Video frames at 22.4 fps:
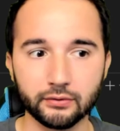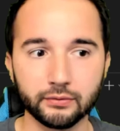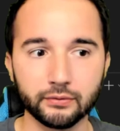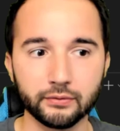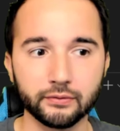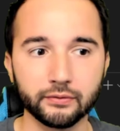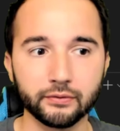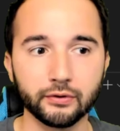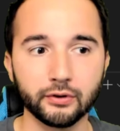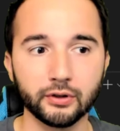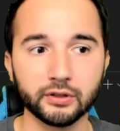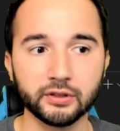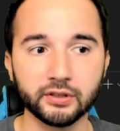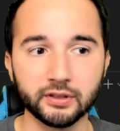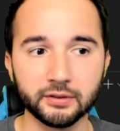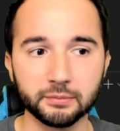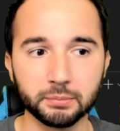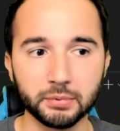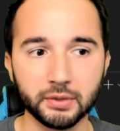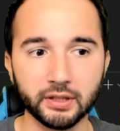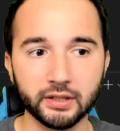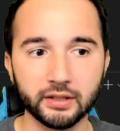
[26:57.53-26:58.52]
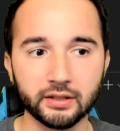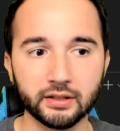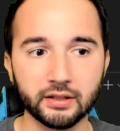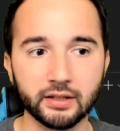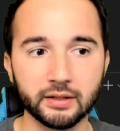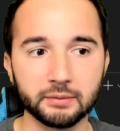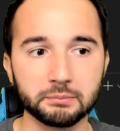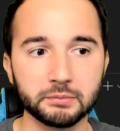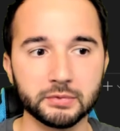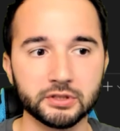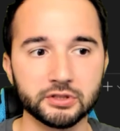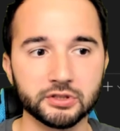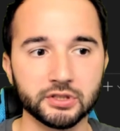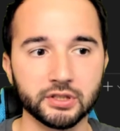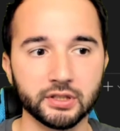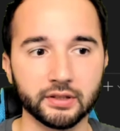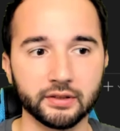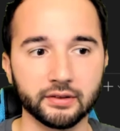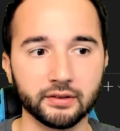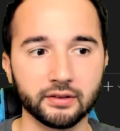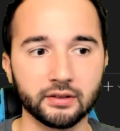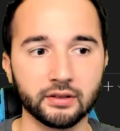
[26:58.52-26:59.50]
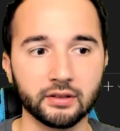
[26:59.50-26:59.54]
for display, let me
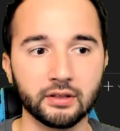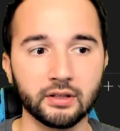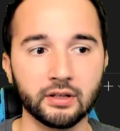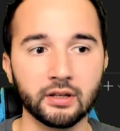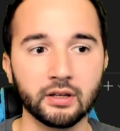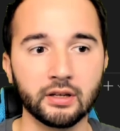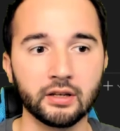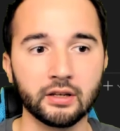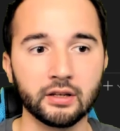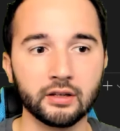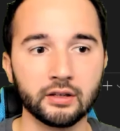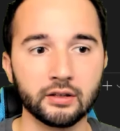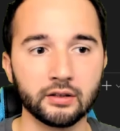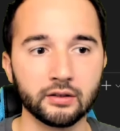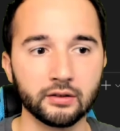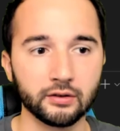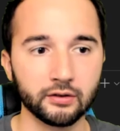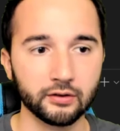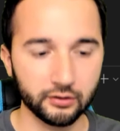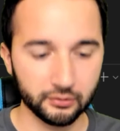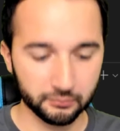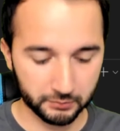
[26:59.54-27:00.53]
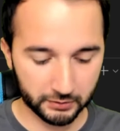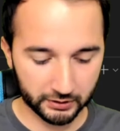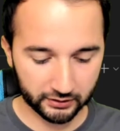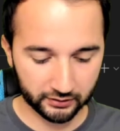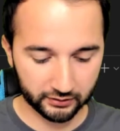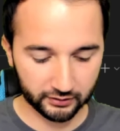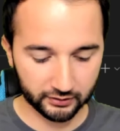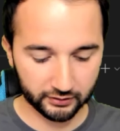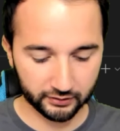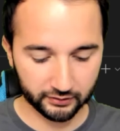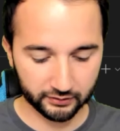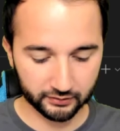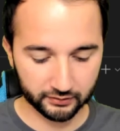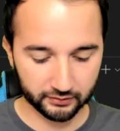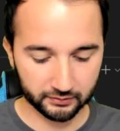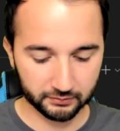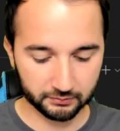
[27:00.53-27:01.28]
just commit this